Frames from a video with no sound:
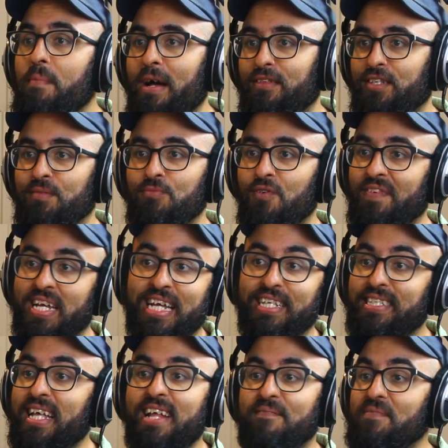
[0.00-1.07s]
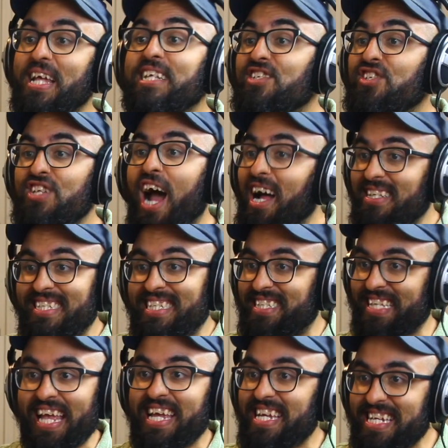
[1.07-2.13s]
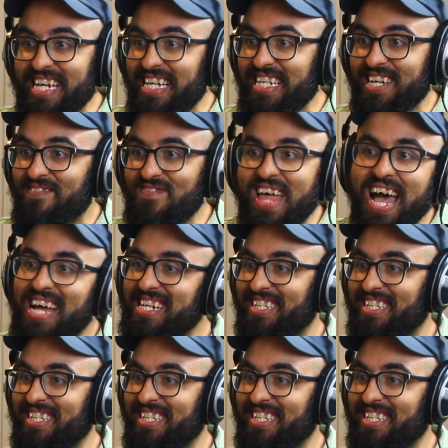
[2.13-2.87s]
about this movie, is that it's not saying any of that.